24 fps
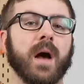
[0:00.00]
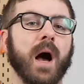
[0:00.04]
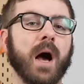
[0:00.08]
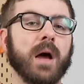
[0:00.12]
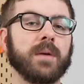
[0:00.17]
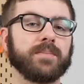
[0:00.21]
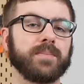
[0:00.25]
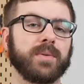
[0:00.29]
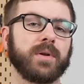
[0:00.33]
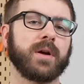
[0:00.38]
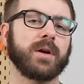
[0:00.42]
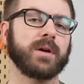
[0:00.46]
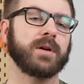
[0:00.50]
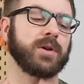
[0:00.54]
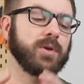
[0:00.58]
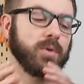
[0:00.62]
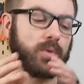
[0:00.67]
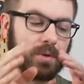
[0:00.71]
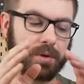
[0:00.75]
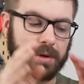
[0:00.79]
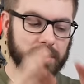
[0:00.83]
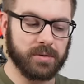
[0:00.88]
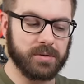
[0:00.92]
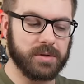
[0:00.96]
Unplug
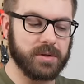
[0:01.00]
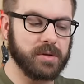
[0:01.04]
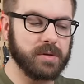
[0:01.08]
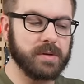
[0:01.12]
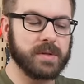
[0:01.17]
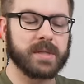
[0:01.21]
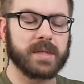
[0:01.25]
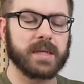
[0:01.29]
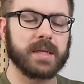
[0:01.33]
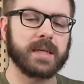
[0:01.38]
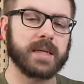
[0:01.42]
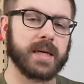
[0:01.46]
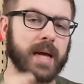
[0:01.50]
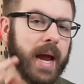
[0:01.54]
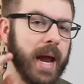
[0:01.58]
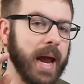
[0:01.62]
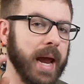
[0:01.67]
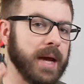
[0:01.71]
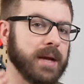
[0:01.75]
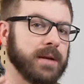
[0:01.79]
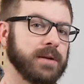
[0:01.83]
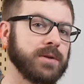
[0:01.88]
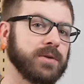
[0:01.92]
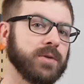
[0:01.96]
your U2C
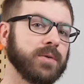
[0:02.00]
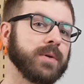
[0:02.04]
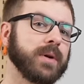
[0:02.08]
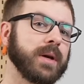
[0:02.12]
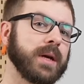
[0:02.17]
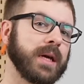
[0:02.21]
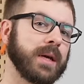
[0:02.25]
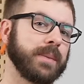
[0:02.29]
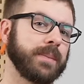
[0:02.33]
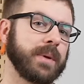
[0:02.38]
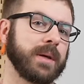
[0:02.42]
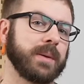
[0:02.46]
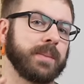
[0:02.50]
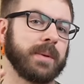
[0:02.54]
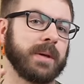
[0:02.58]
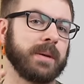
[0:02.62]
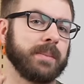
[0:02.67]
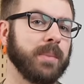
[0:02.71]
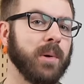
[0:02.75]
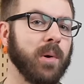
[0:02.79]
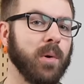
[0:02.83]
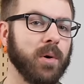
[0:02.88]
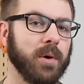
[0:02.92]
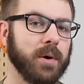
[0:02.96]
and your EBB
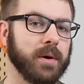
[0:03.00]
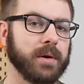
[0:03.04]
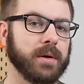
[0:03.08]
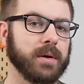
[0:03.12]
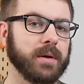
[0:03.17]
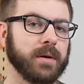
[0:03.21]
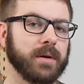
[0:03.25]
board.